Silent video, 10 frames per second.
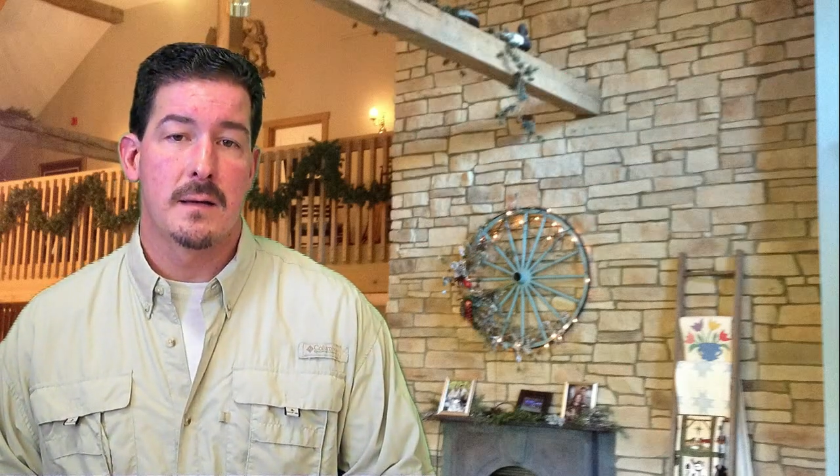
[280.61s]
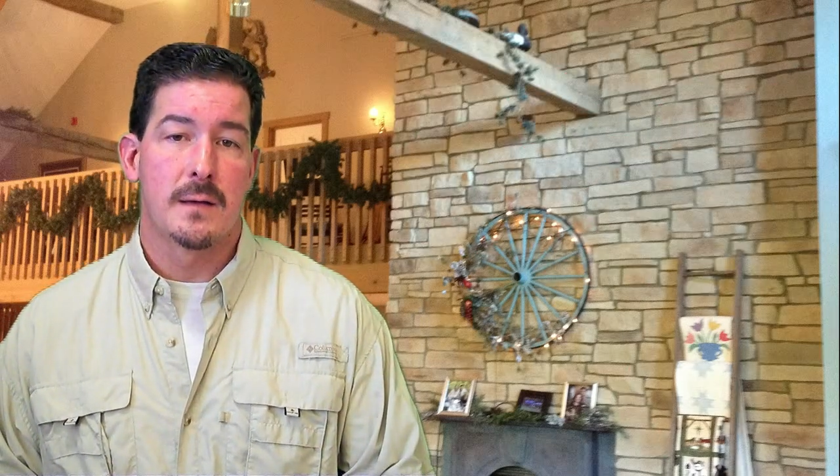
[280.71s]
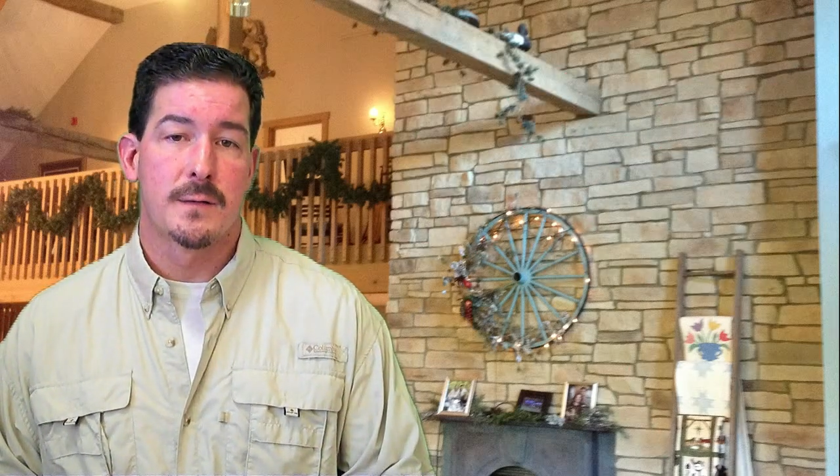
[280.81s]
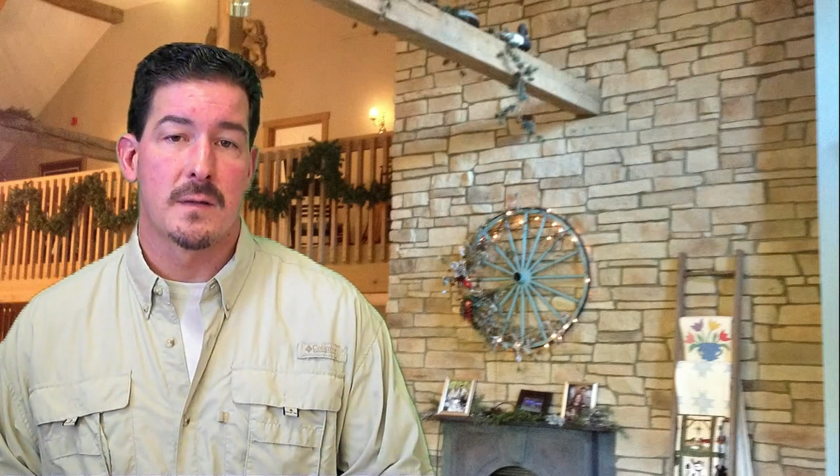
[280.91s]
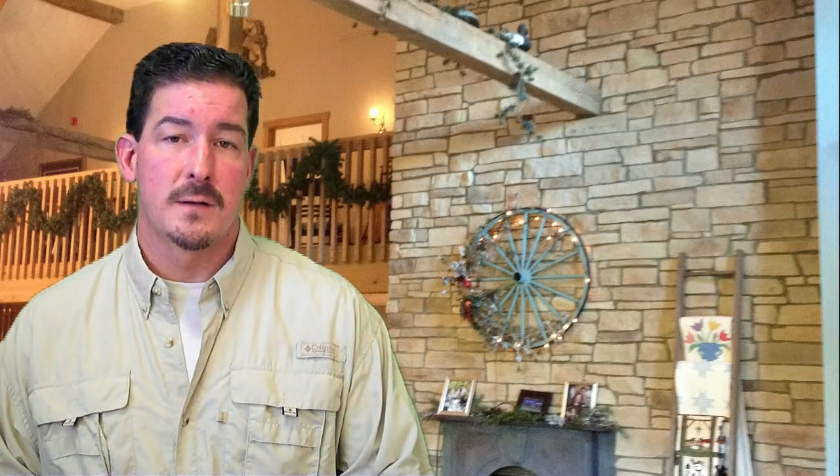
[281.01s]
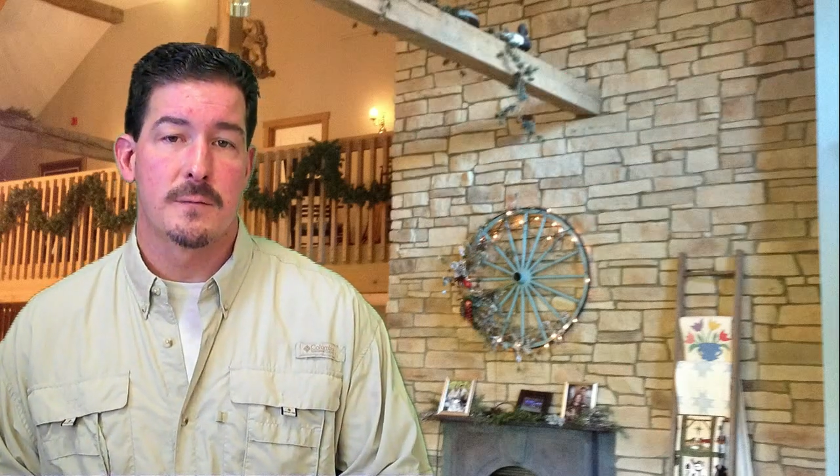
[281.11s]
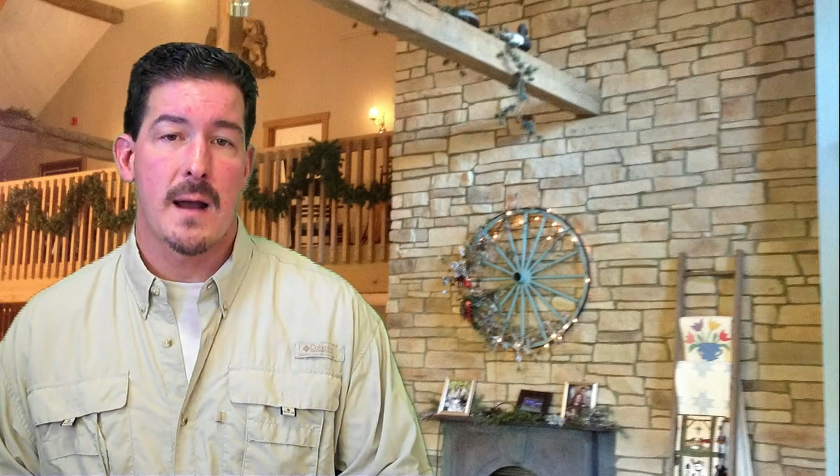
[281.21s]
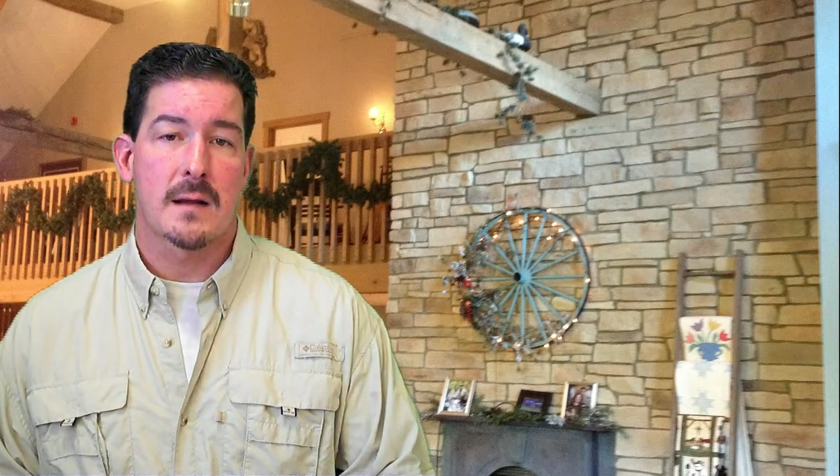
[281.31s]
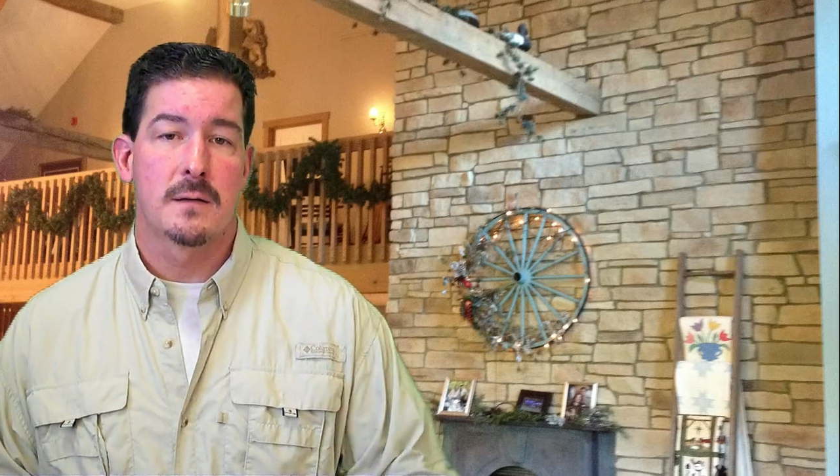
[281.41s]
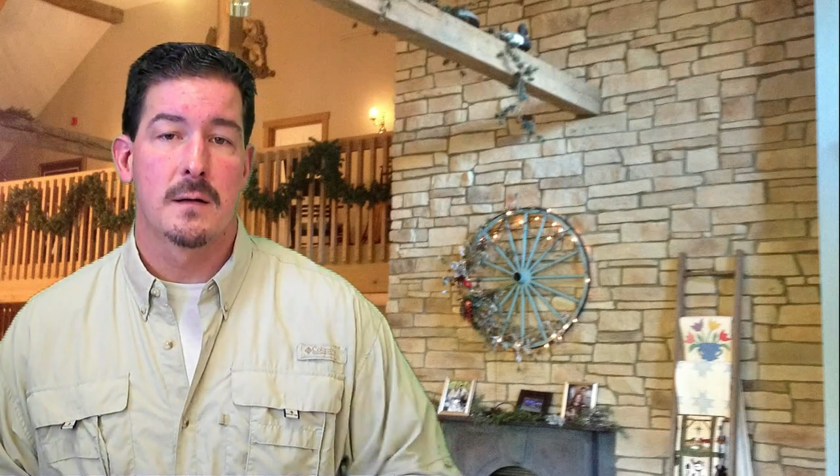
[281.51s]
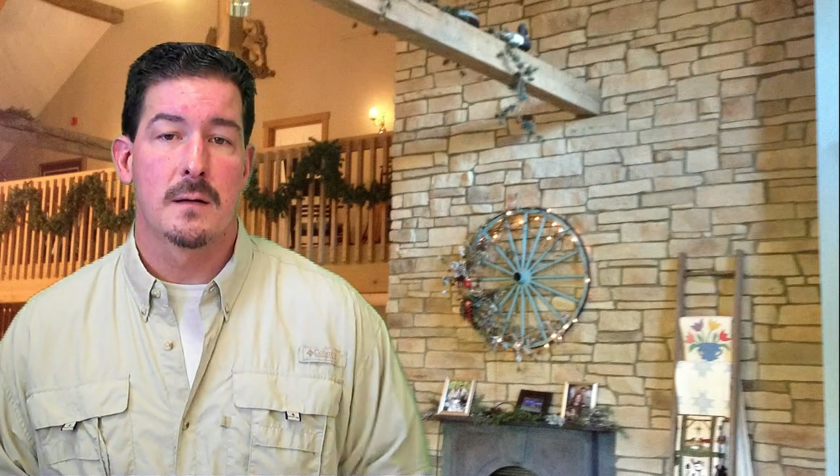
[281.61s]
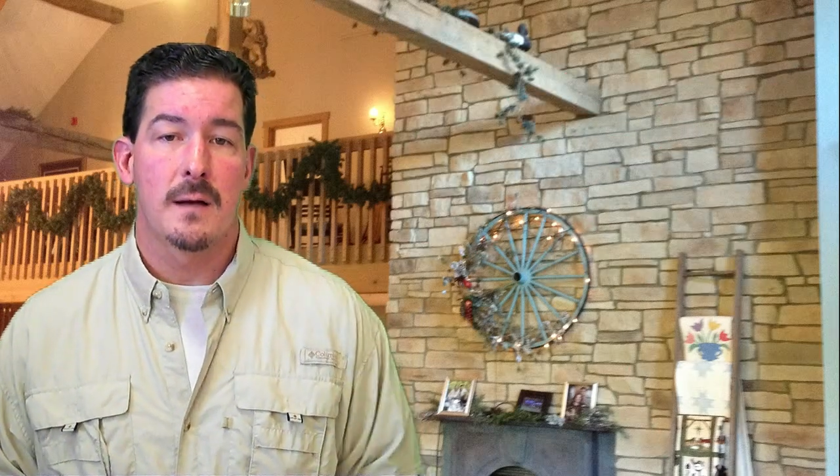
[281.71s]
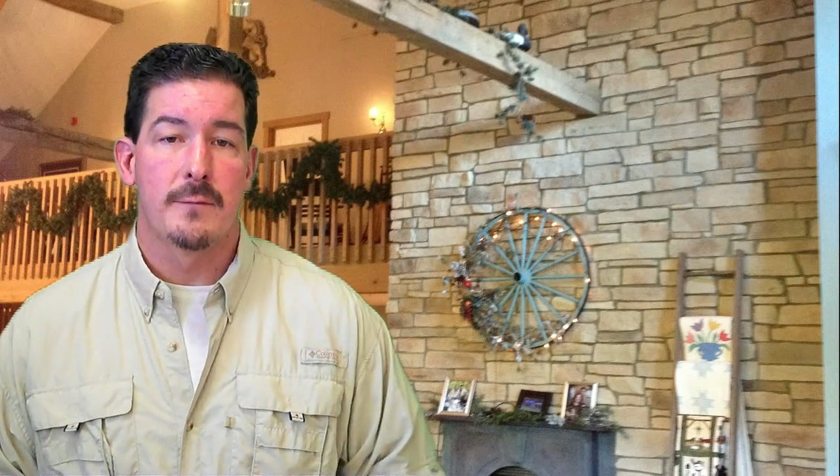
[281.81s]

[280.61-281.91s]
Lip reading: is that the director